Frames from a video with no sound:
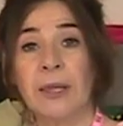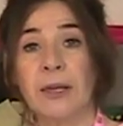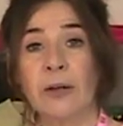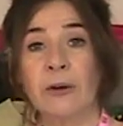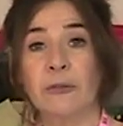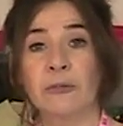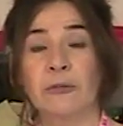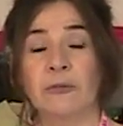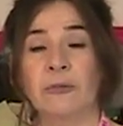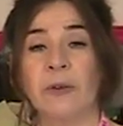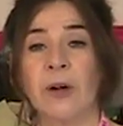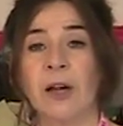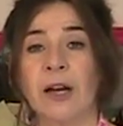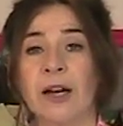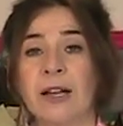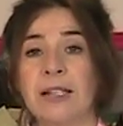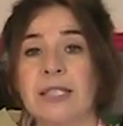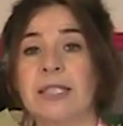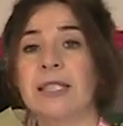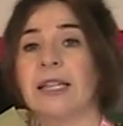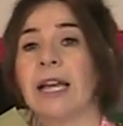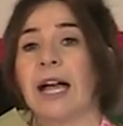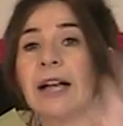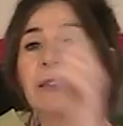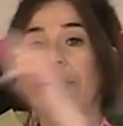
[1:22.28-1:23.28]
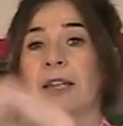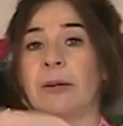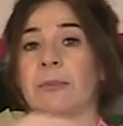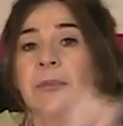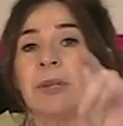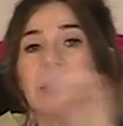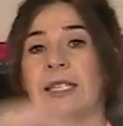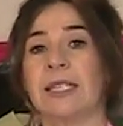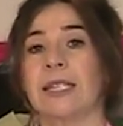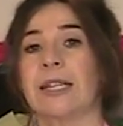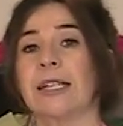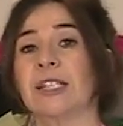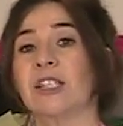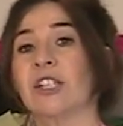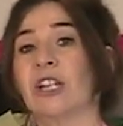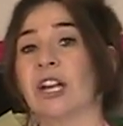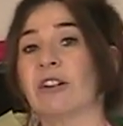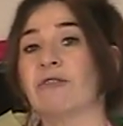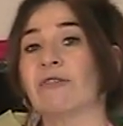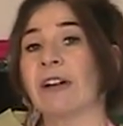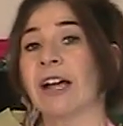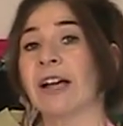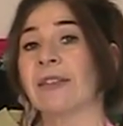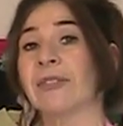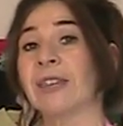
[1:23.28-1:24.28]
on first, and then we stitch
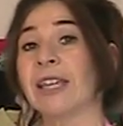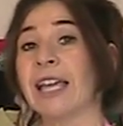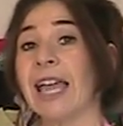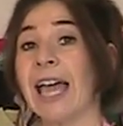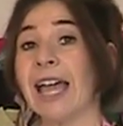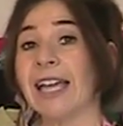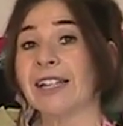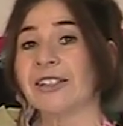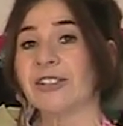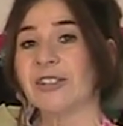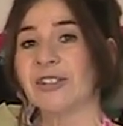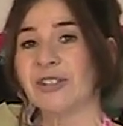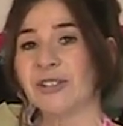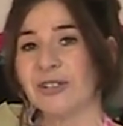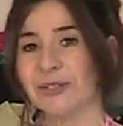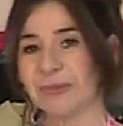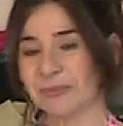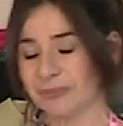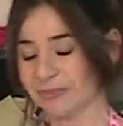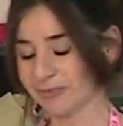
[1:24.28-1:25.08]
it around the edge.